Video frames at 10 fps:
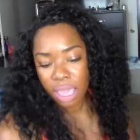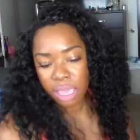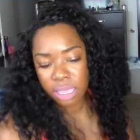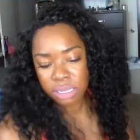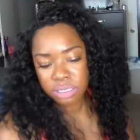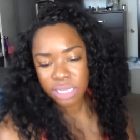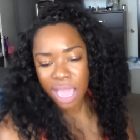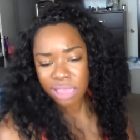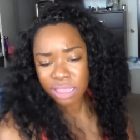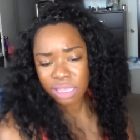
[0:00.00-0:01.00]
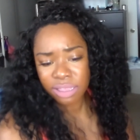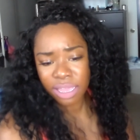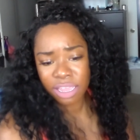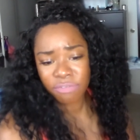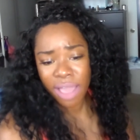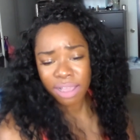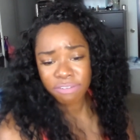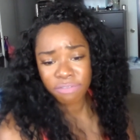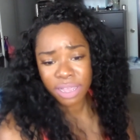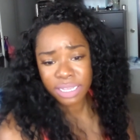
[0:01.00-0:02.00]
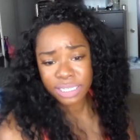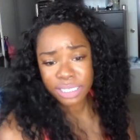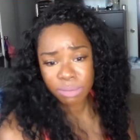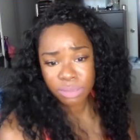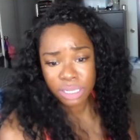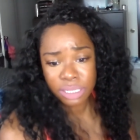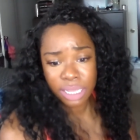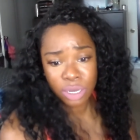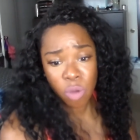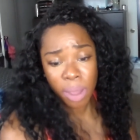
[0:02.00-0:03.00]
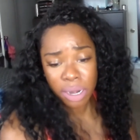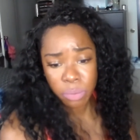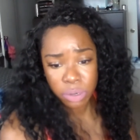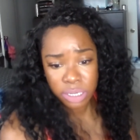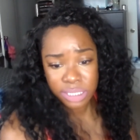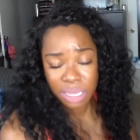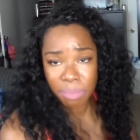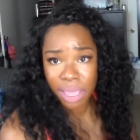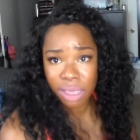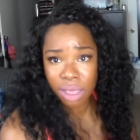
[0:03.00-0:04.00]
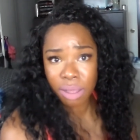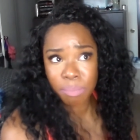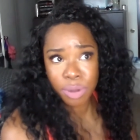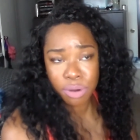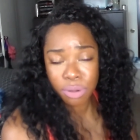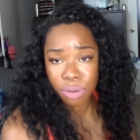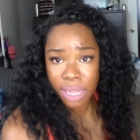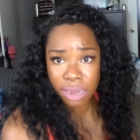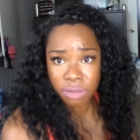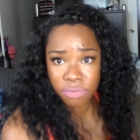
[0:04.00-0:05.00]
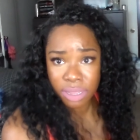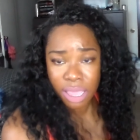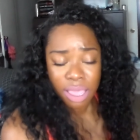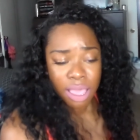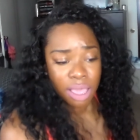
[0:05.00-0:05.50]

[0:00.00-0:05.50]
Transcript: And I think that if I could find something that nobody wants and make a miracle out of it,